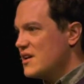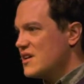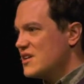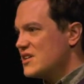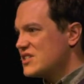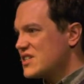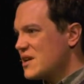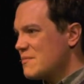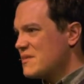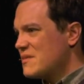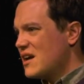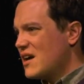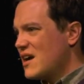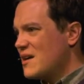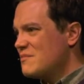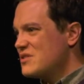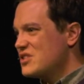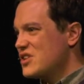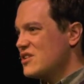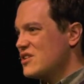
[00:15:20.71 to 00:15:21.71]

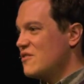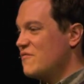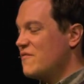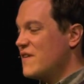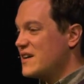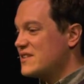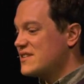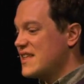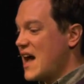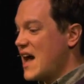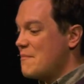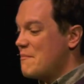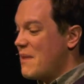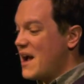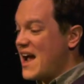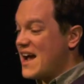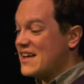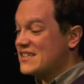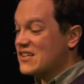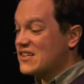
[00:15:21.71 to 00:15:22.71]
Sometimes you fix that by
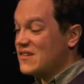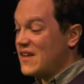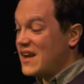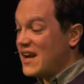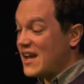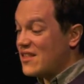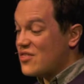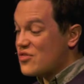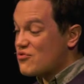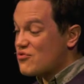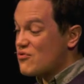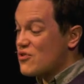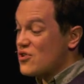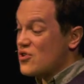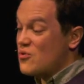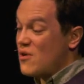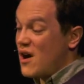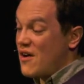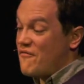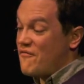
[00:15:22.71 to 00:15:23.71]
escalating it
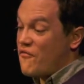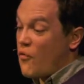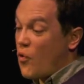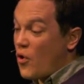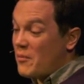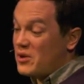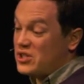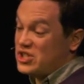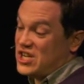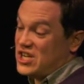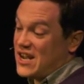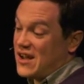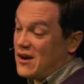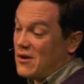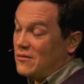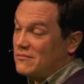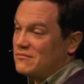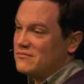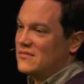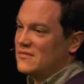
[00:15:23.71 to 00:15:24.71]
through a formal channel.